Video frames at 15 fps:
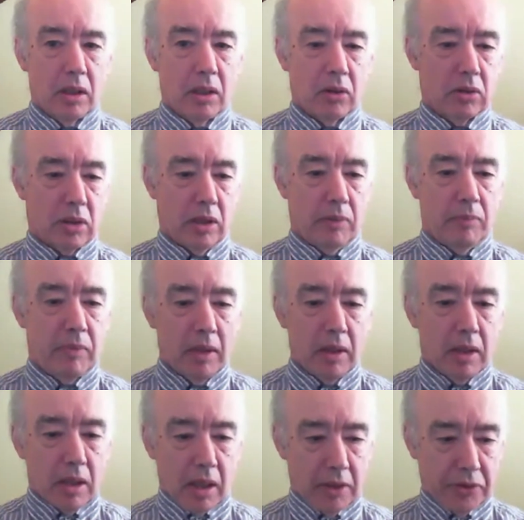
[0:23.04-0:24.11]
All right.
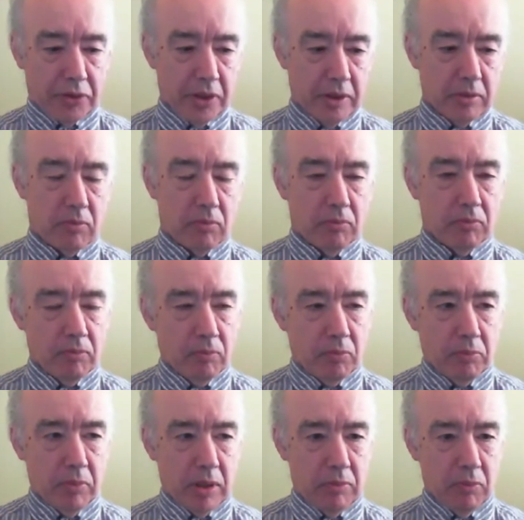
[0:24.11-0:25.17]
I think
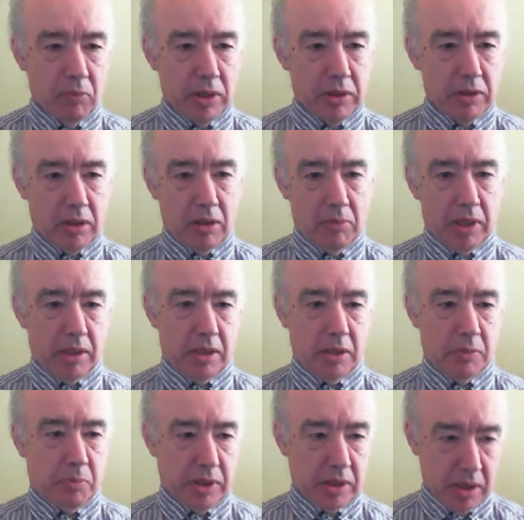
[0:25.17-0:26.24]
when you come back to this,
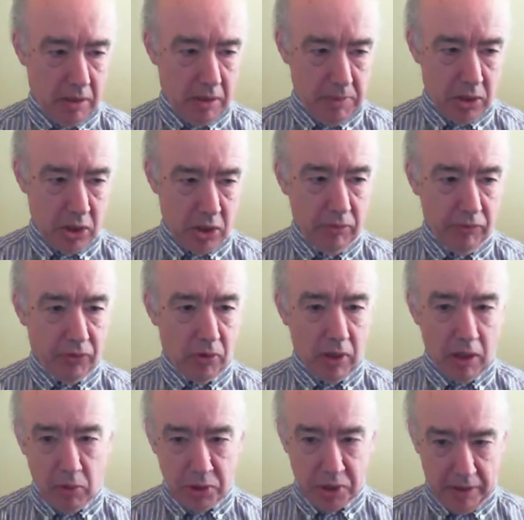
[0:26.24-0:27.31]
because I mentioned before, I
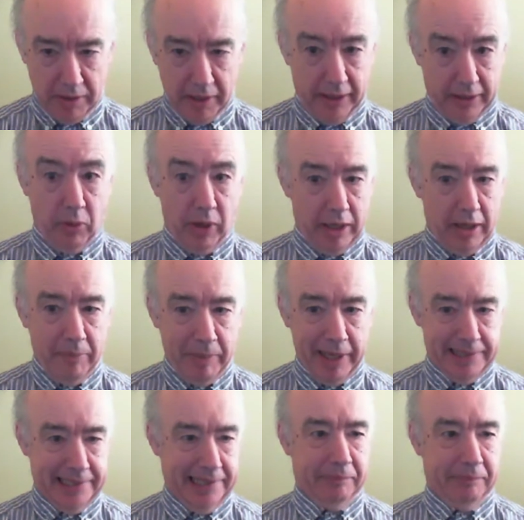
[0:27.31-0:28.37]
wasn't that great a
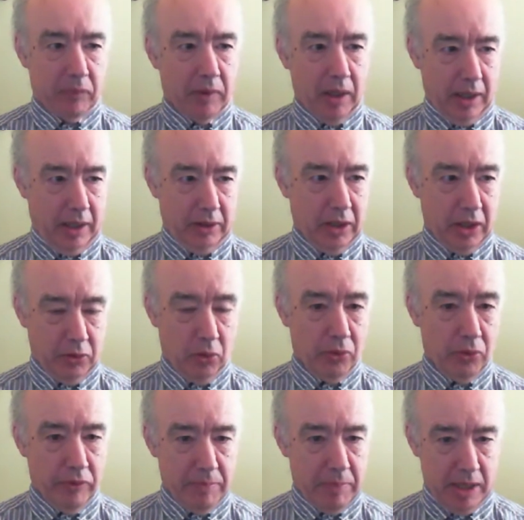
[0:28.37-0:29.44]
bettor at
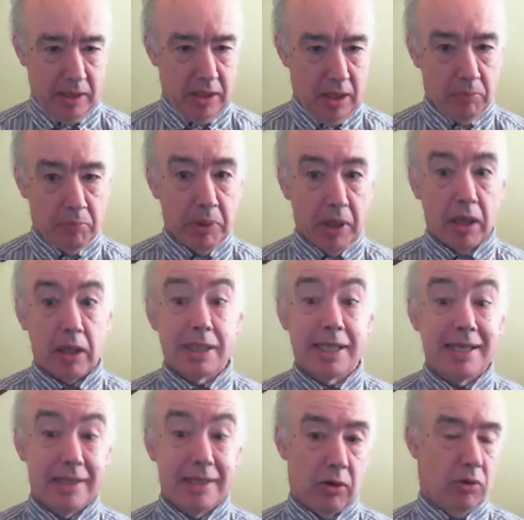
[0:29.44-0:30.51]
ordinary betting, but I
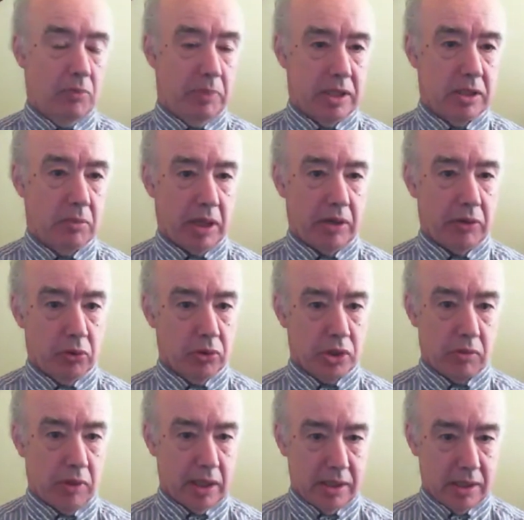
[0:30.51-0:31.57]
did know a bit about horse
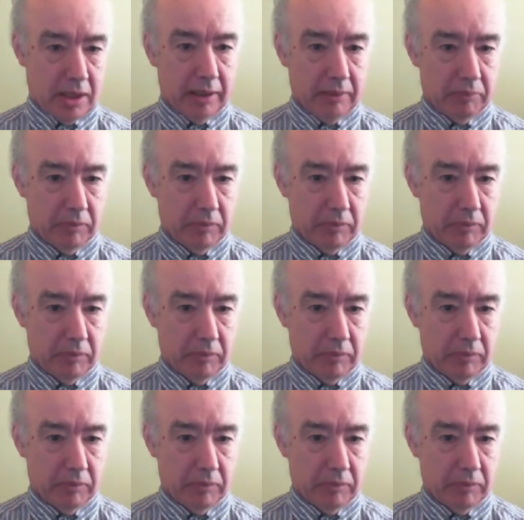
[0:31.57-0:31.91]
racing.